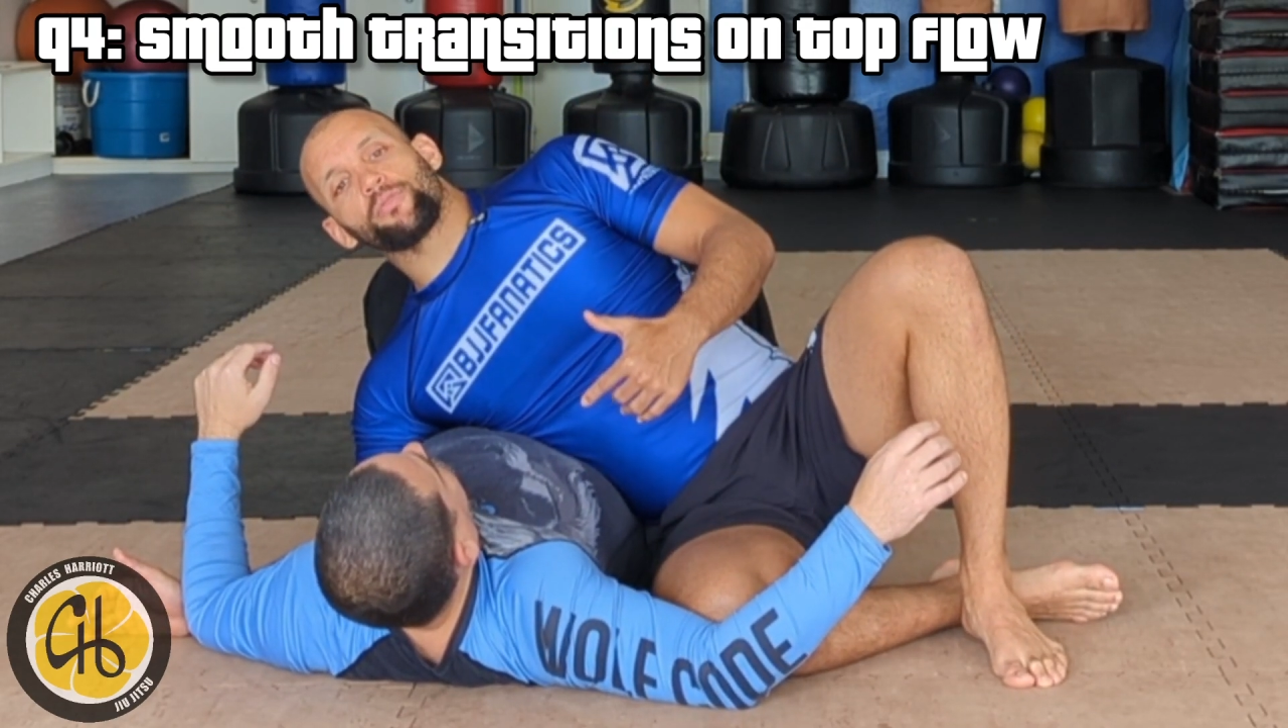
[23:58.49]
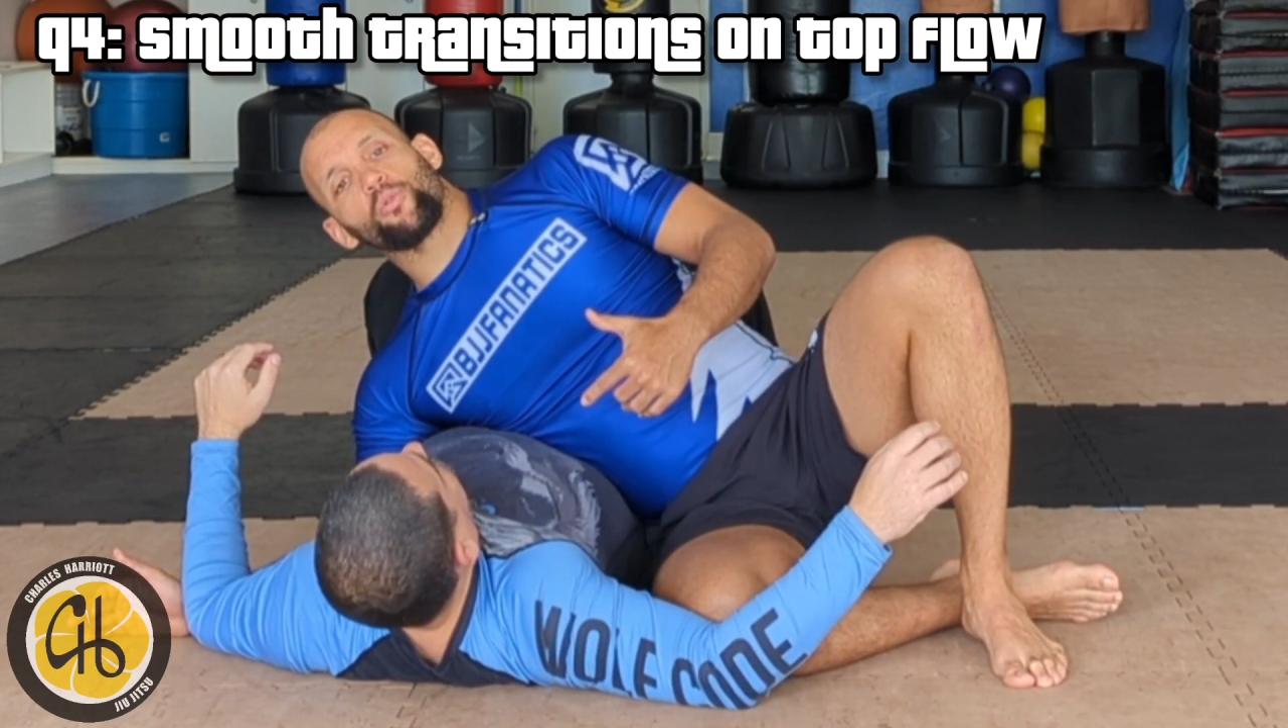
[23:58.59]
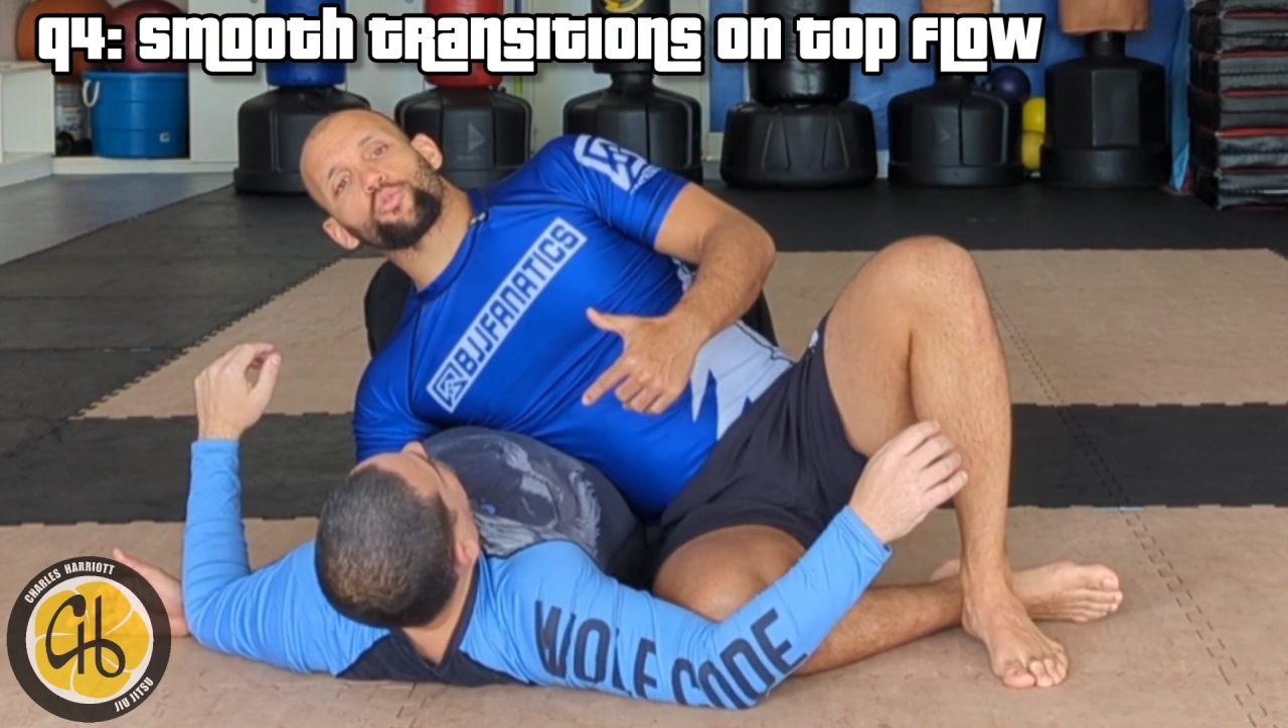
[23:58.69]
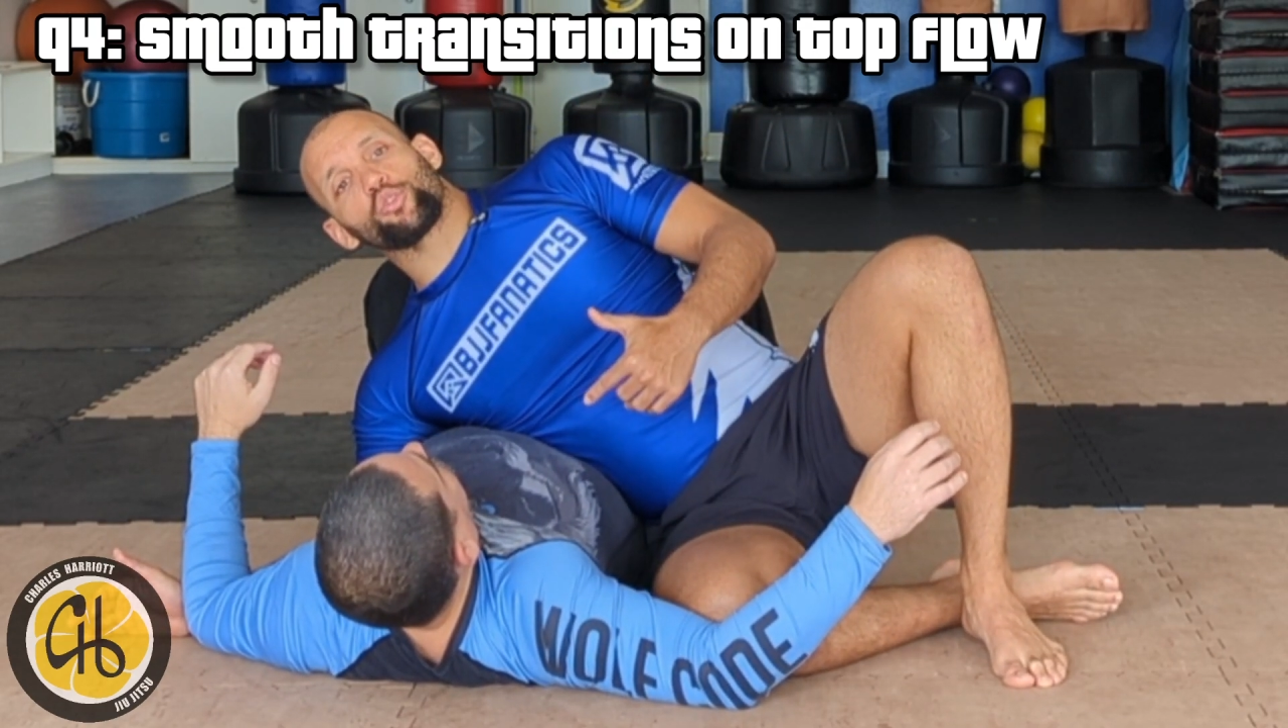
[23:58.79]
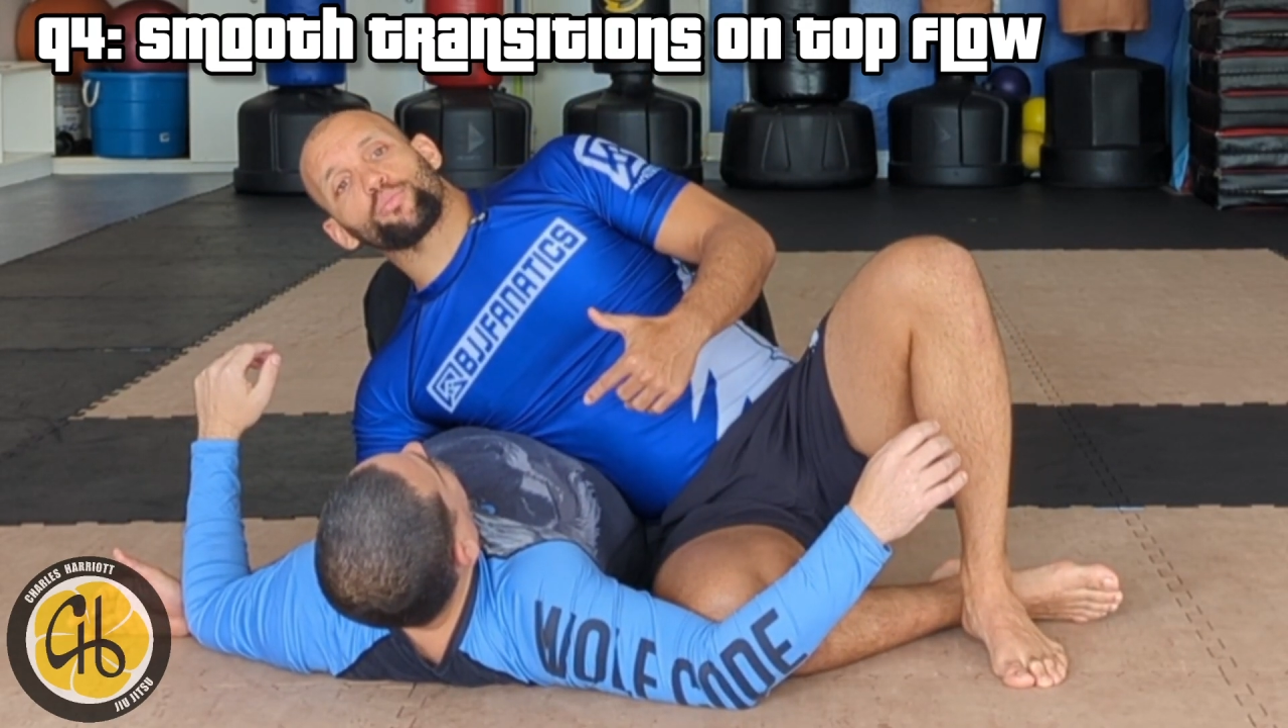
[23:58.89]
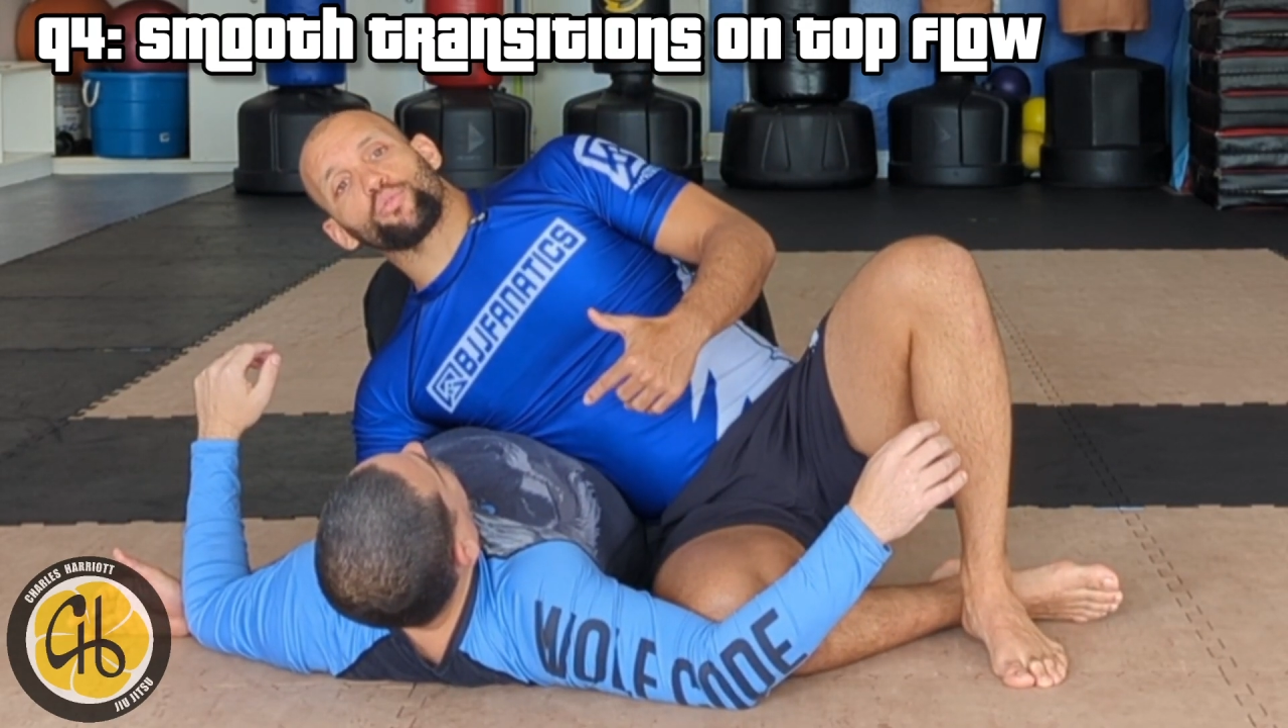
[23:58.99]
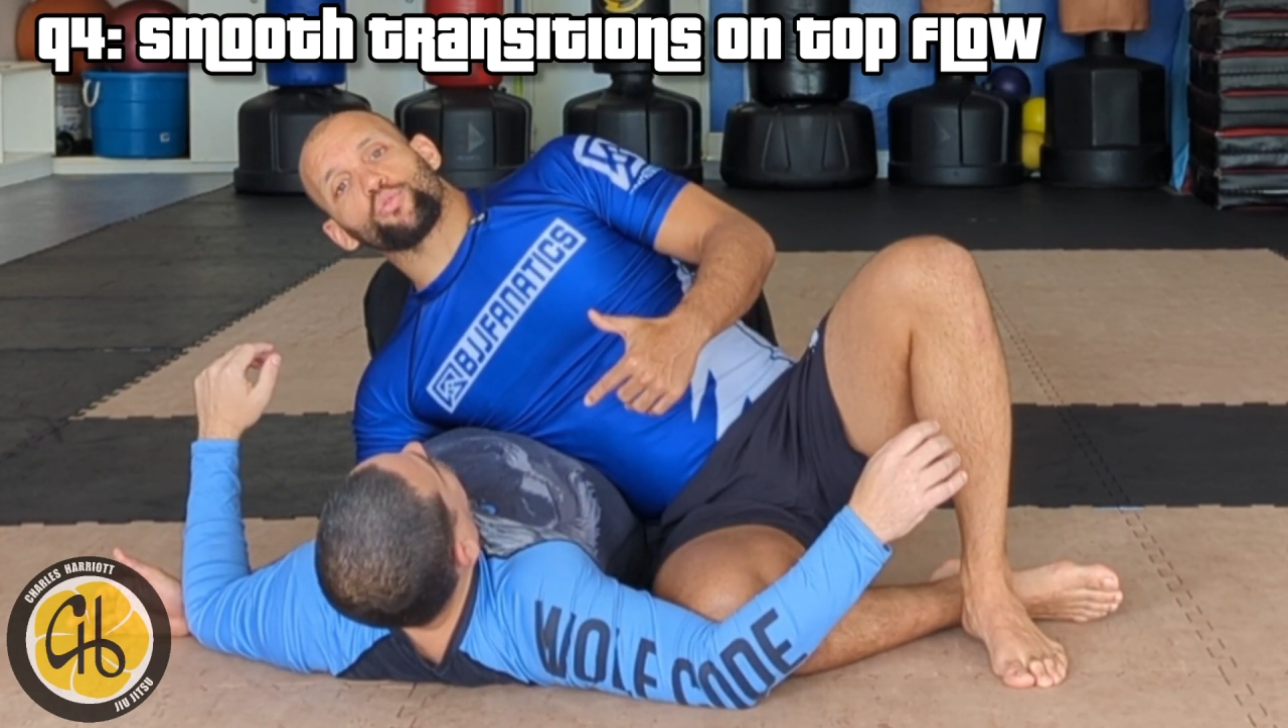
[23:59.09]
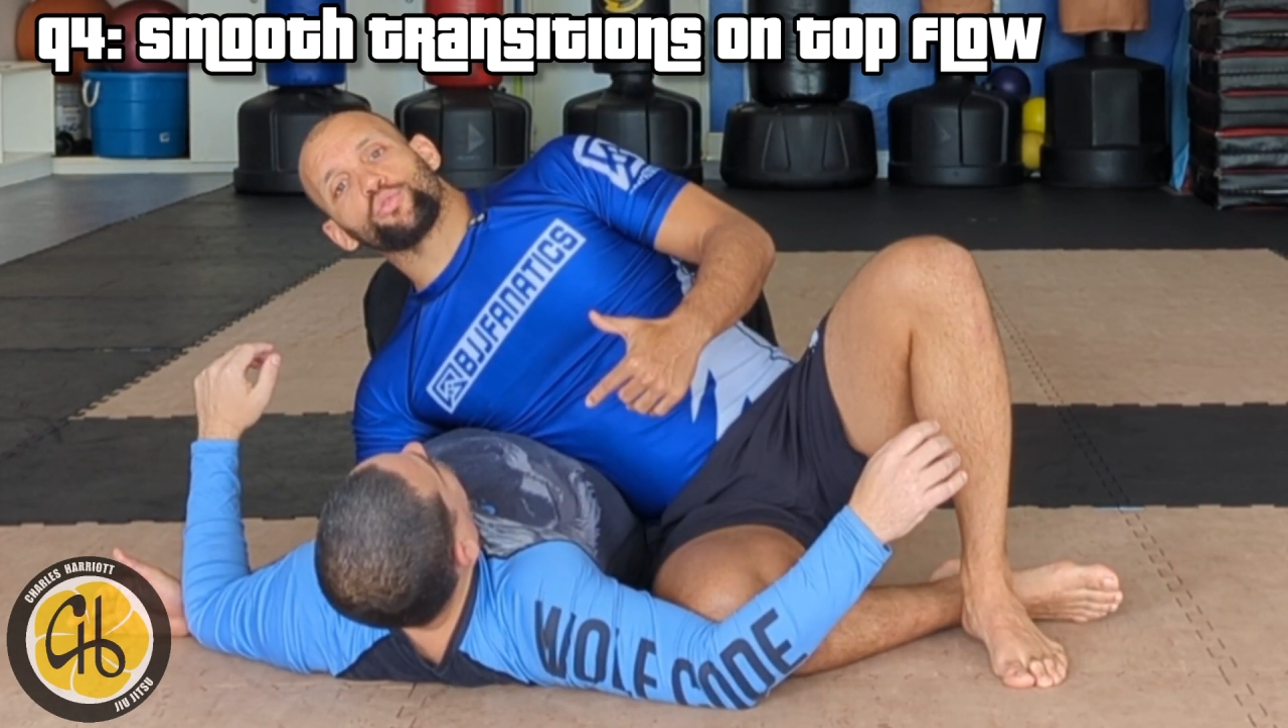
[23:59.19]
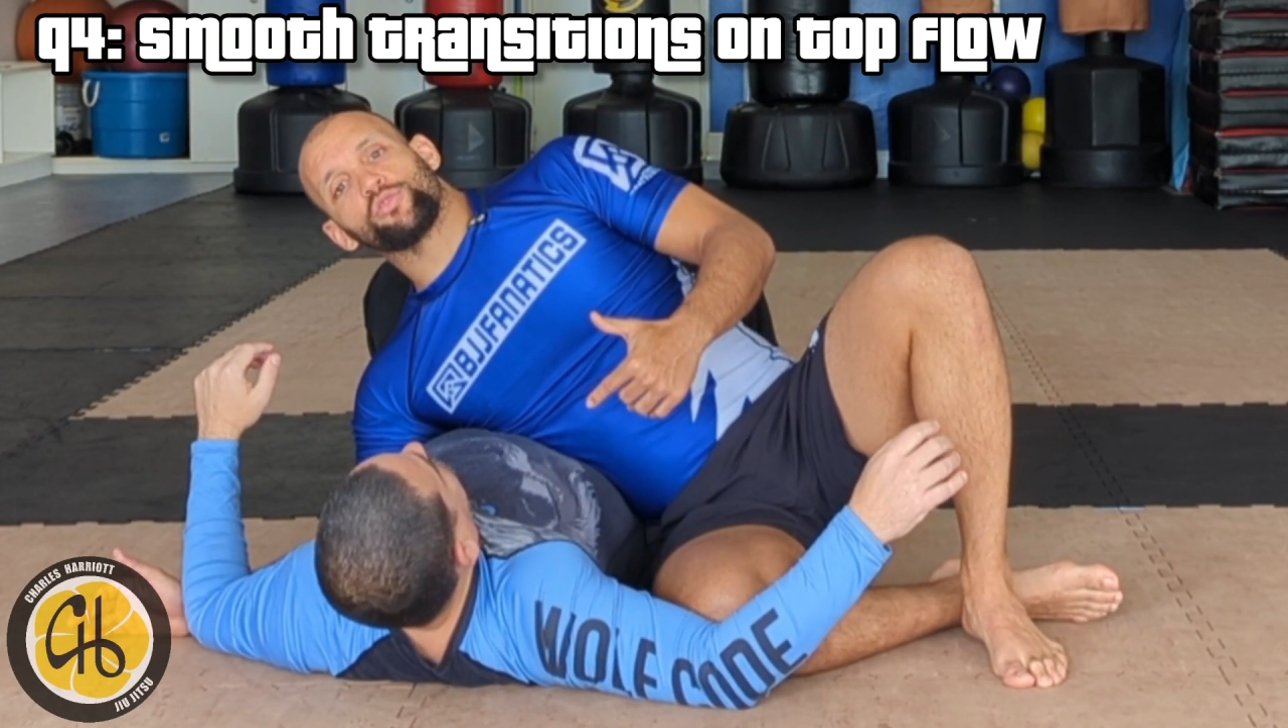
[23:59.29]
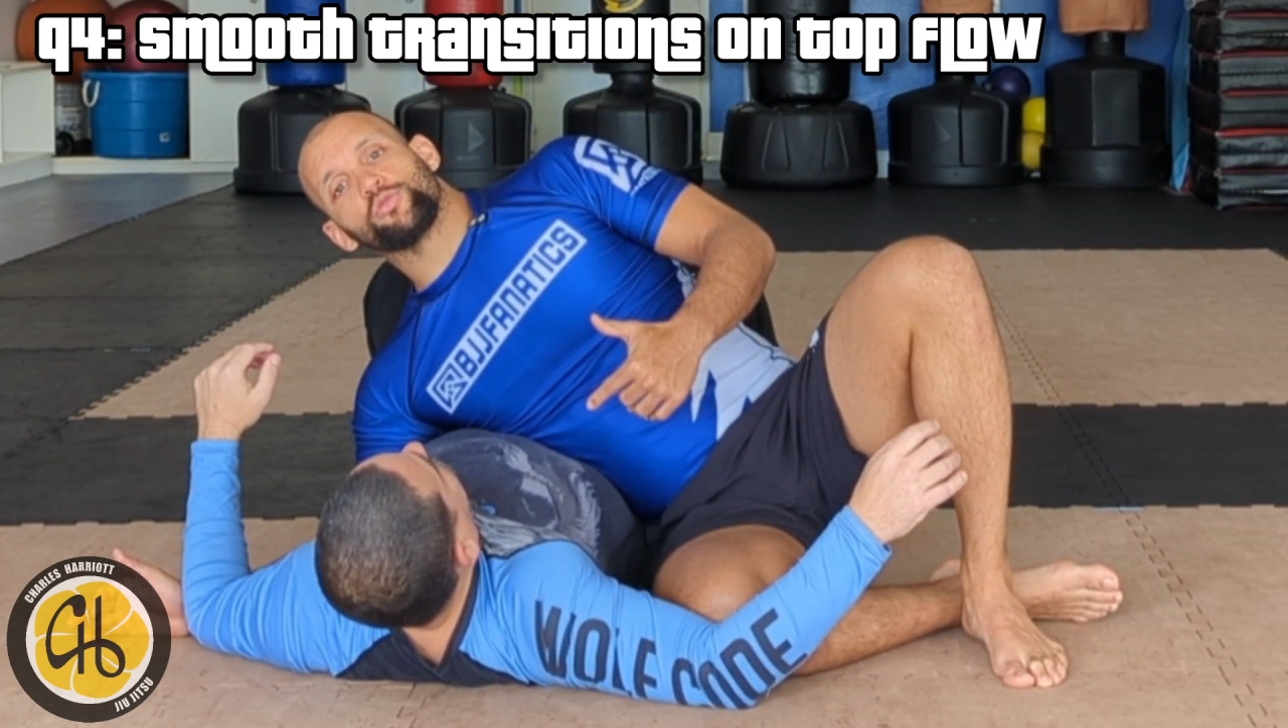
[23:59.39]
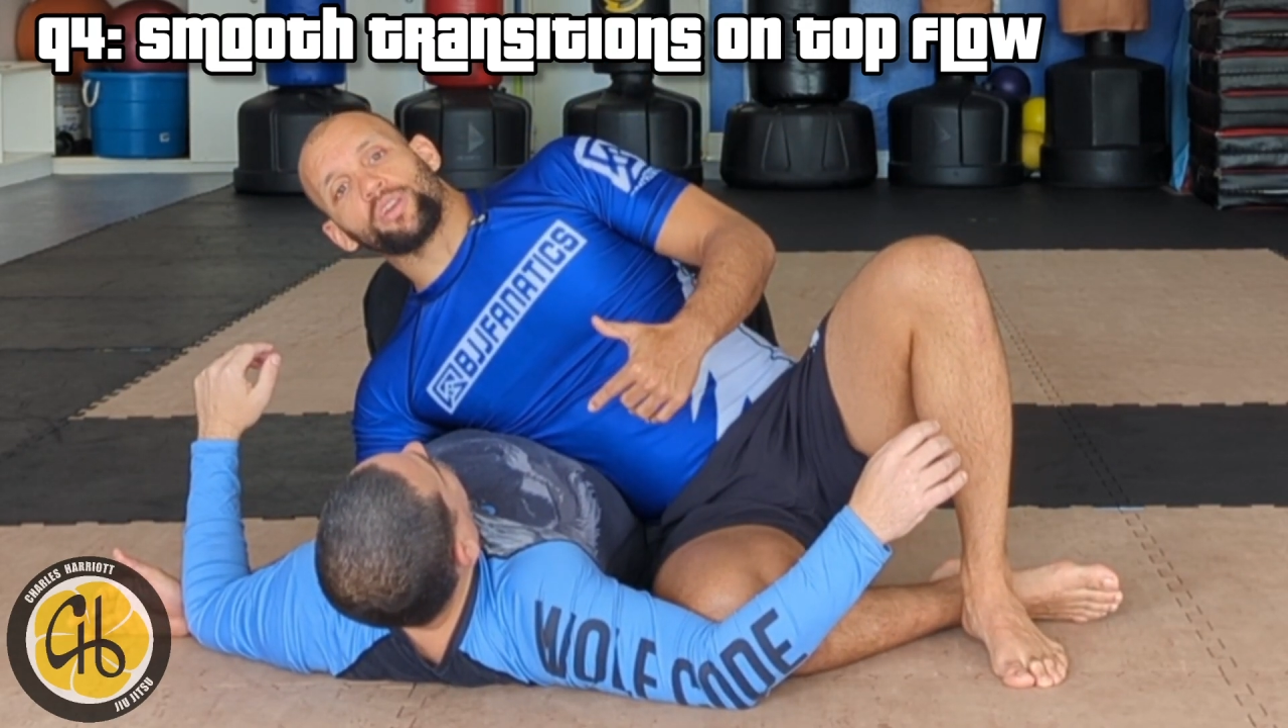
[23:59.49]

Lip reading: vulnerable to